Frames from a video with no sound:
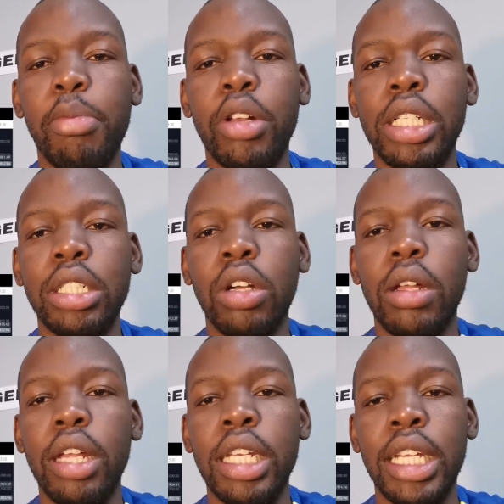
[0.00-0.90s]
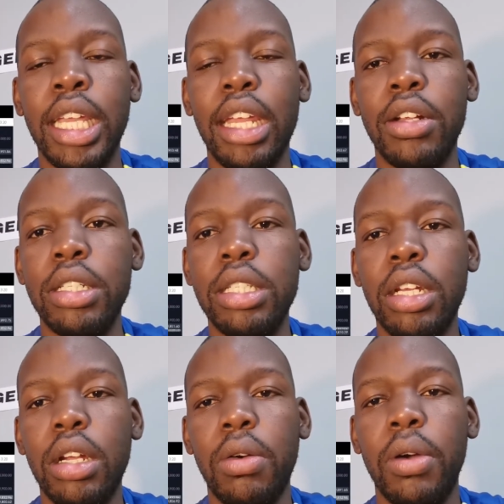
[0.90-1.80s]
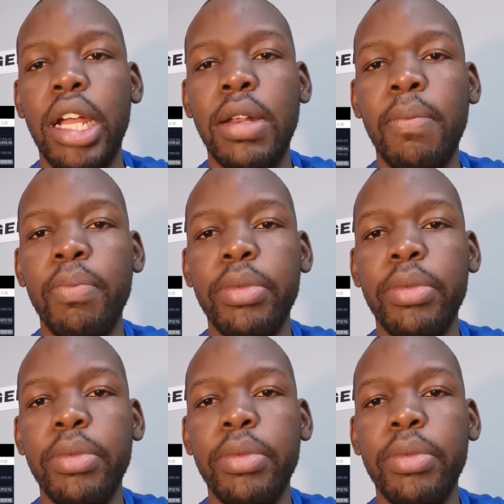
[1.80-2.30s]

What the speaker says: bullish indicators, right?